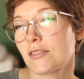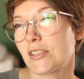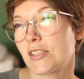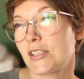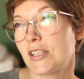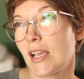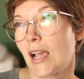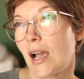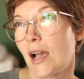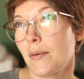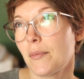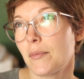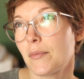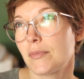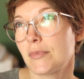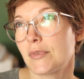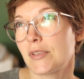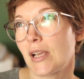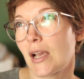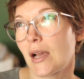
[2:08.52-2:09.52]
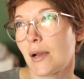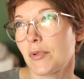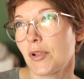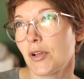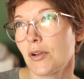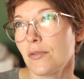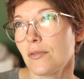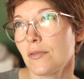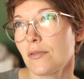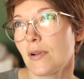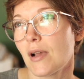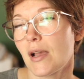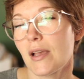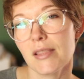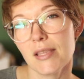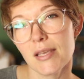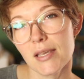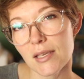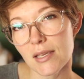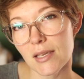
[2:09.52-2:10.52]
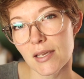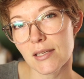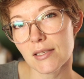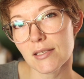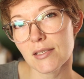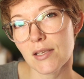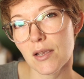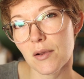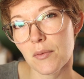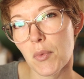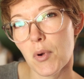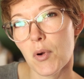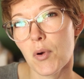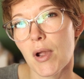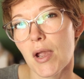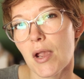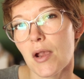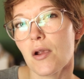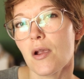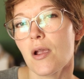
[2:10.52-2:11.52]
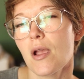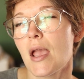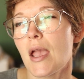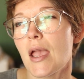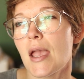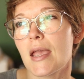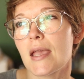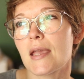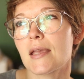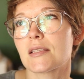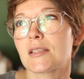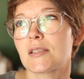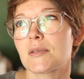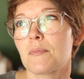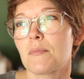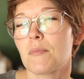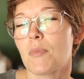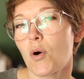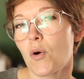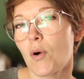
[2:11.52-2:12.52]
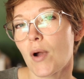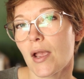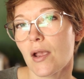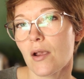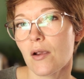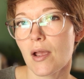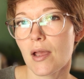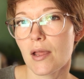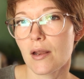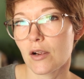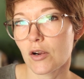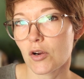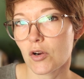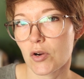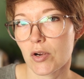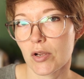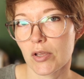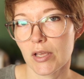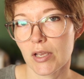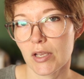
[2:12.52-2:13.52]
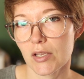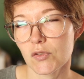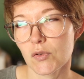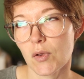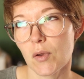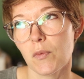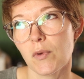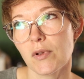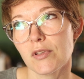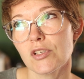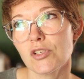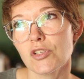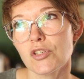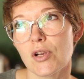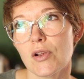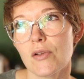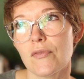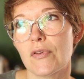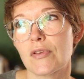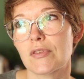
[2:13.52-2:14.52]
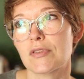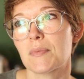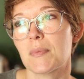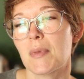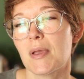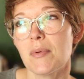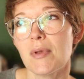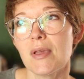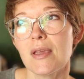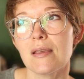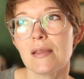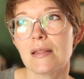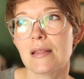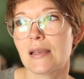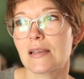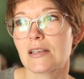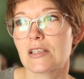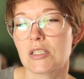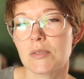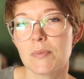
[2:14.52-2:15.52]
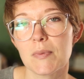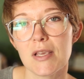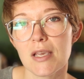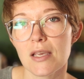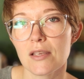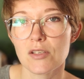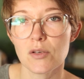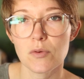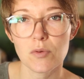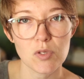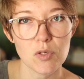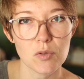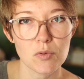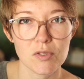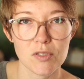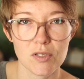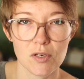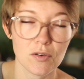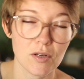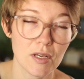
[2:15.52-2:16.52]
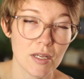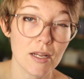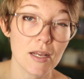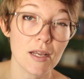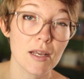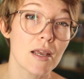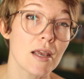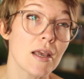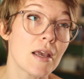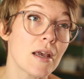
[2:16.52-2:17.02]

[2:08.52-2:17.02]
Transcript: Diablo, I think, is their mohair. It's mohair and acrylic. So I wasn't sure if it's maybe like just because there was no silk in it